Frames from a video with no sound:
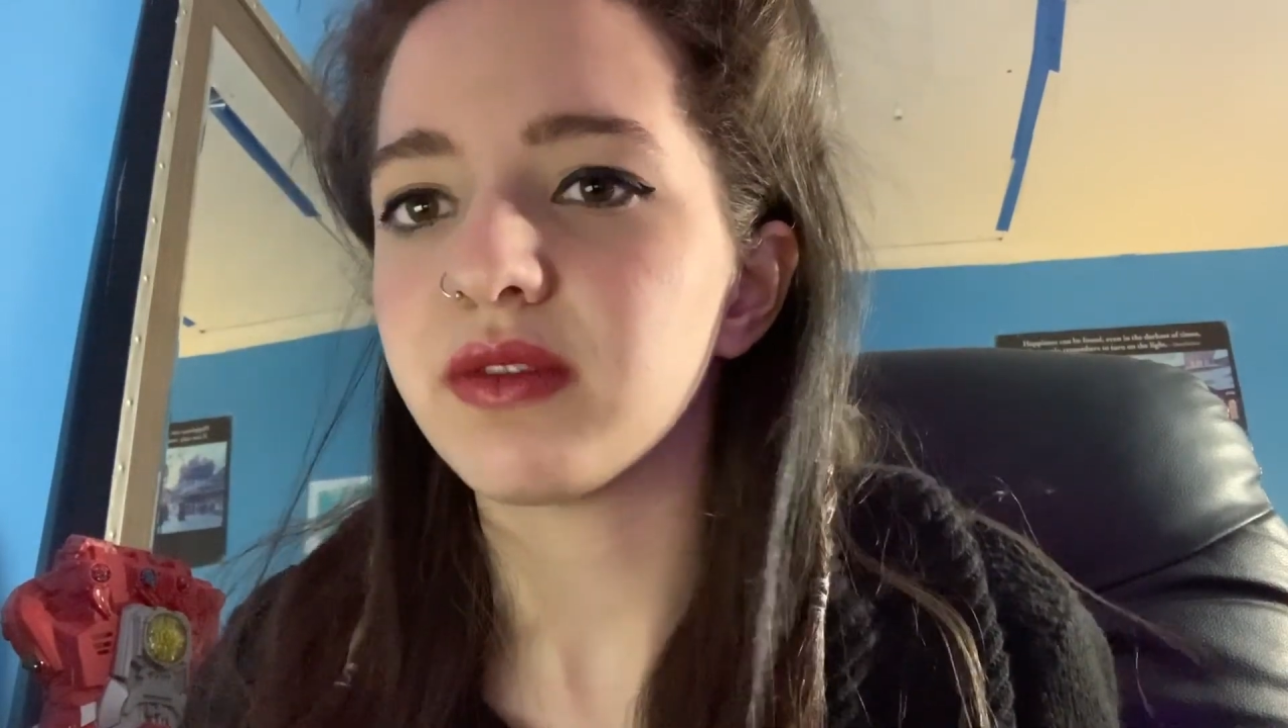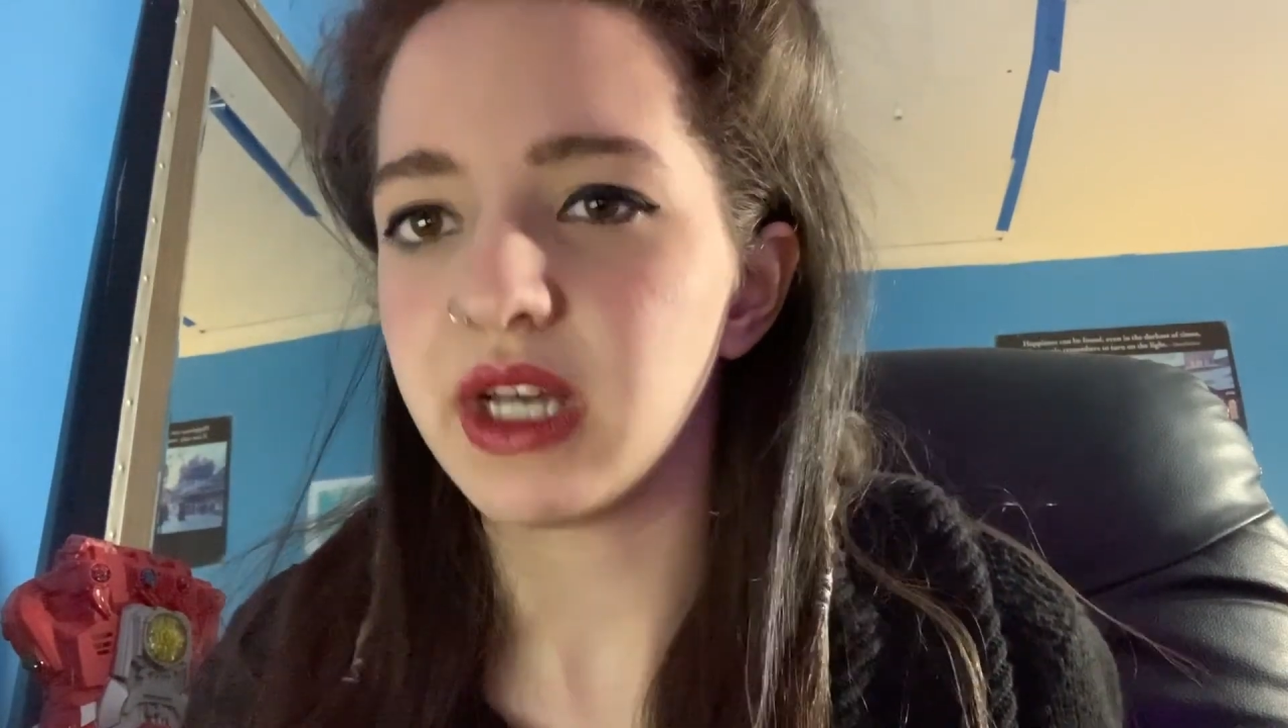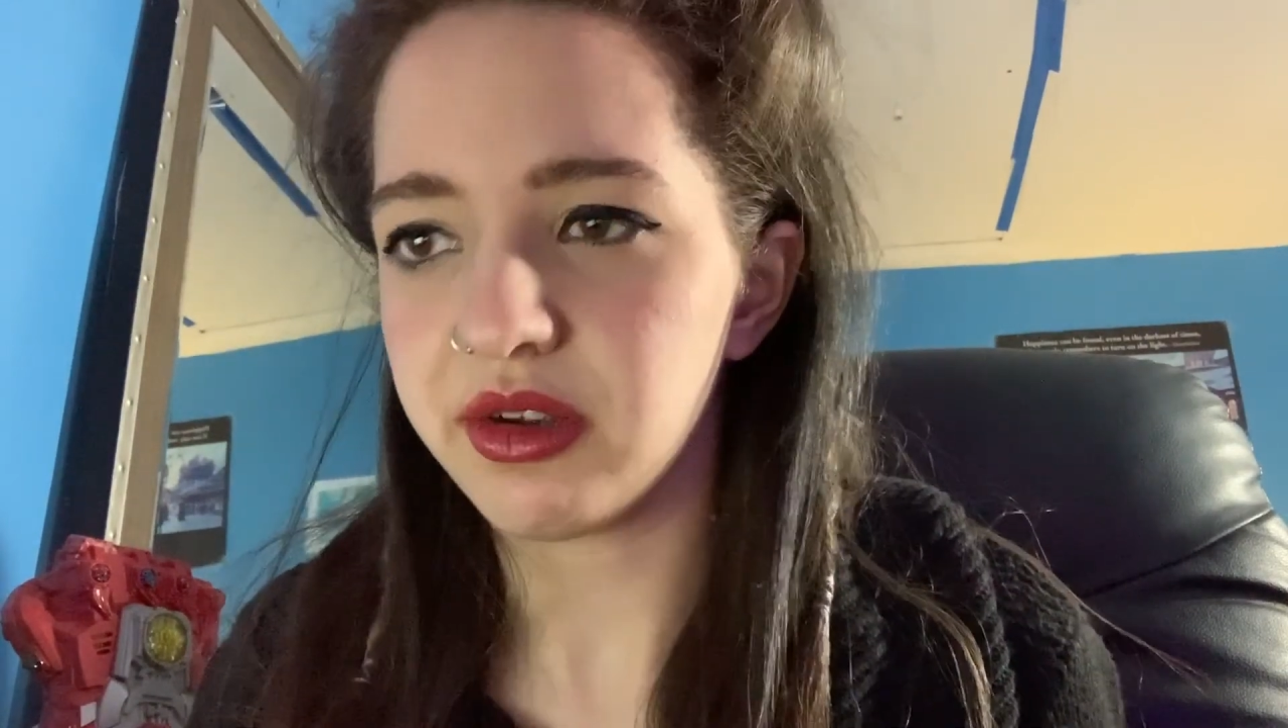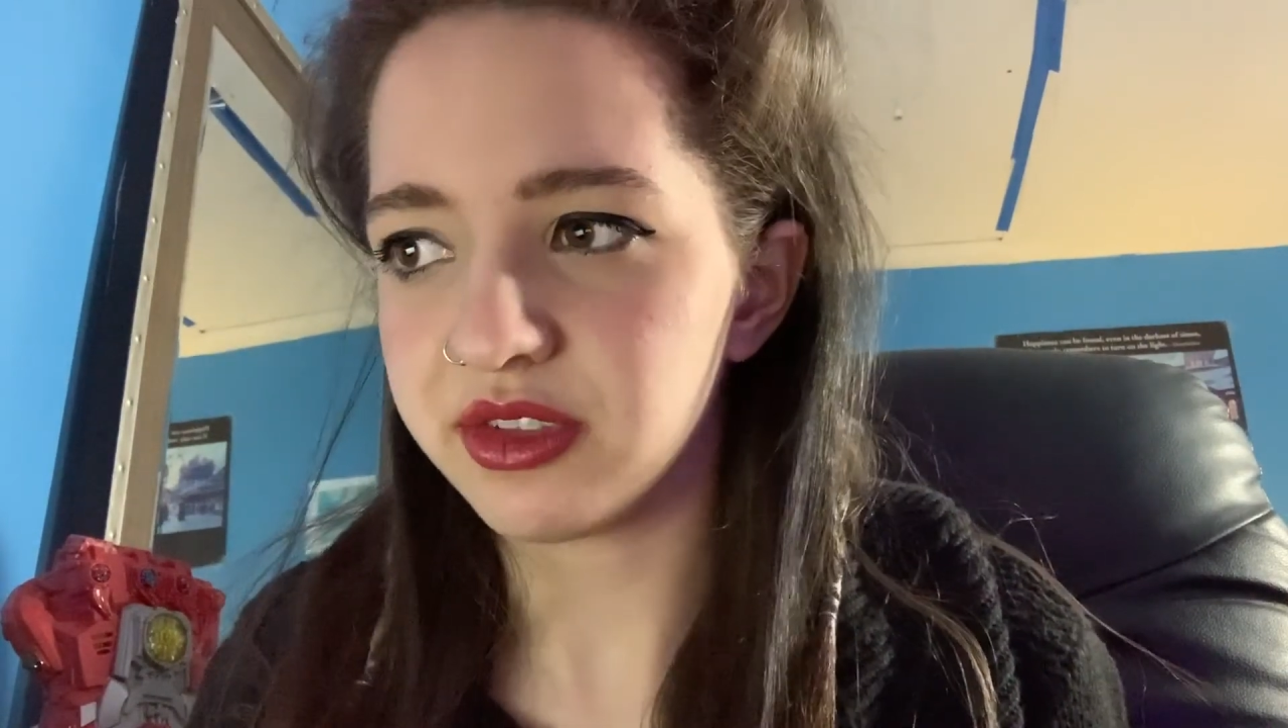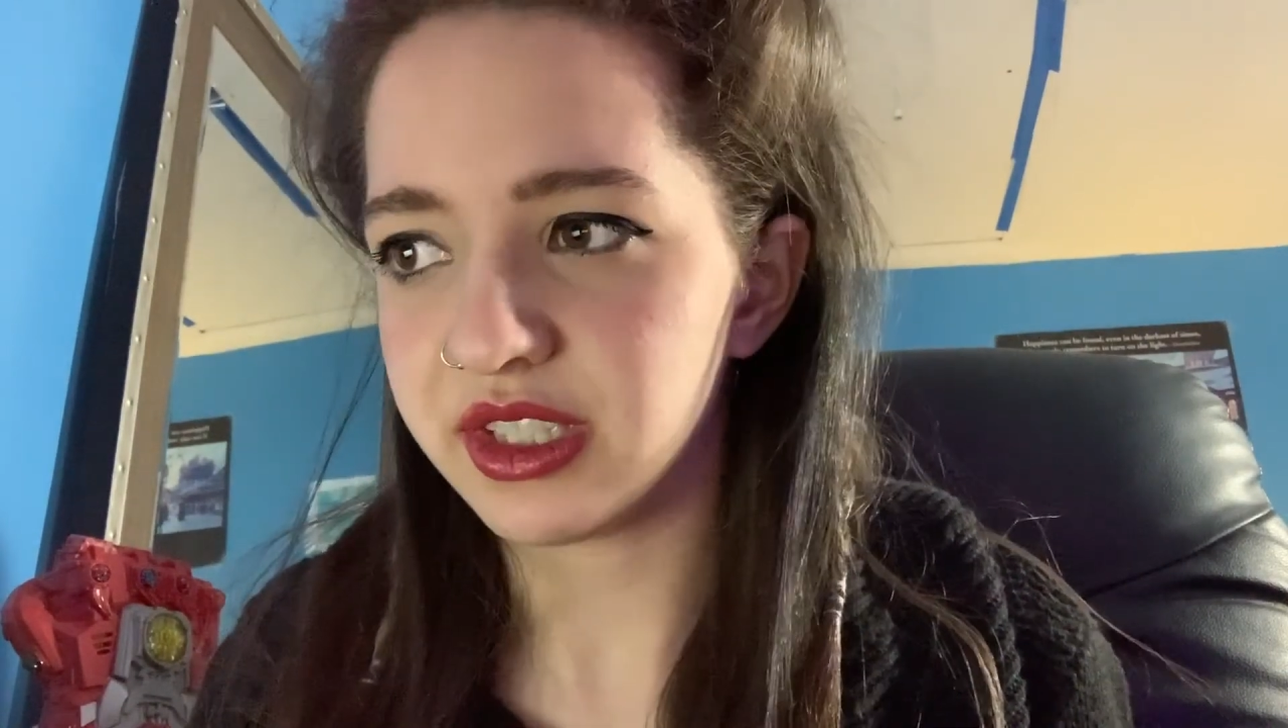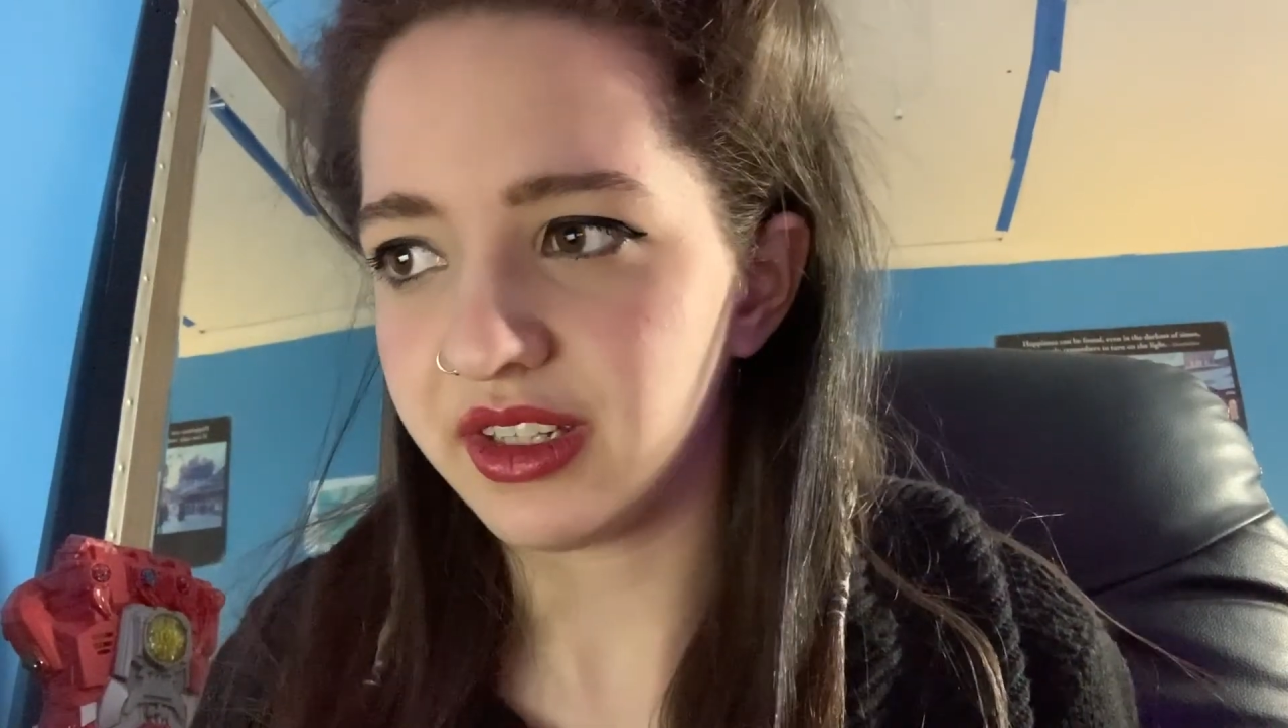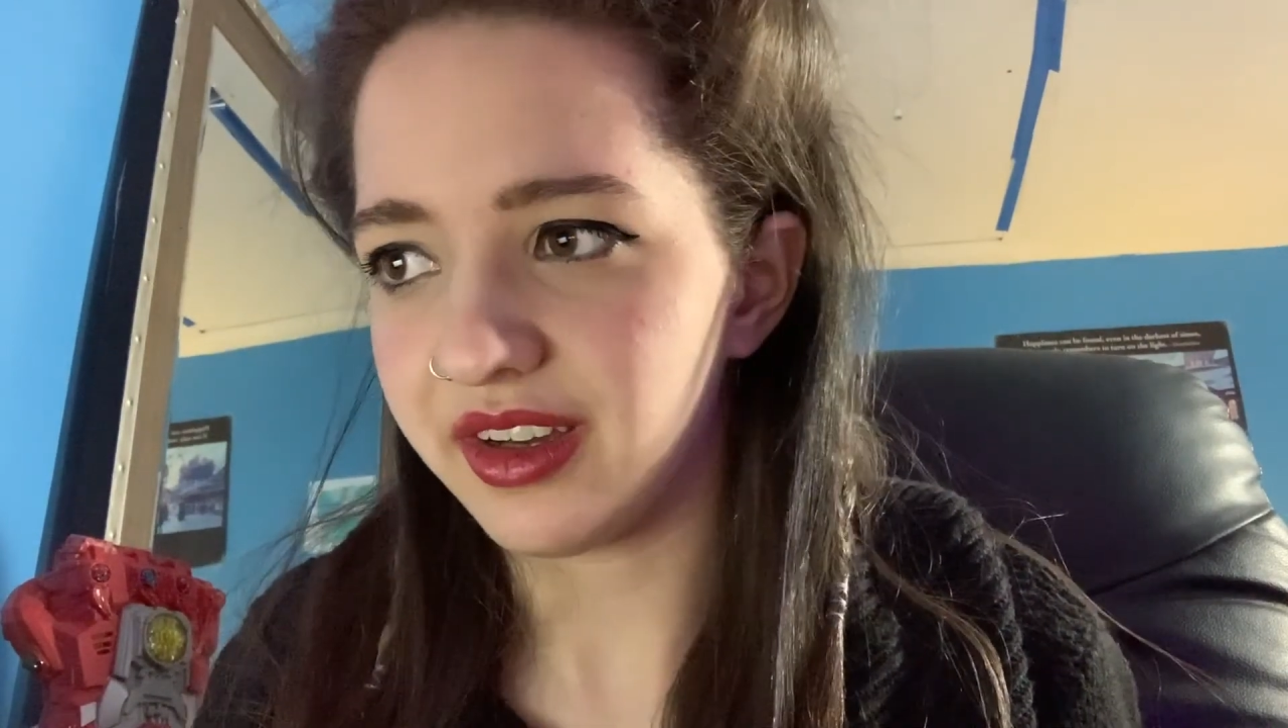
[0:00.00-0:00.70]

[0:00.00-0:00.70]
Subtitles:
lounging